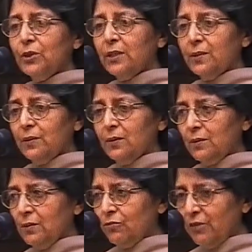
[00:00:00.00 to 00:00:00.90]
the
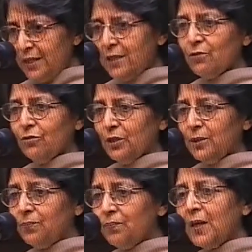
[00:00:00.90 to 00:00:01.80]
fighting for
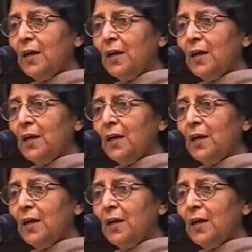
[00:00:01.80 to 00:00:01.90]
them,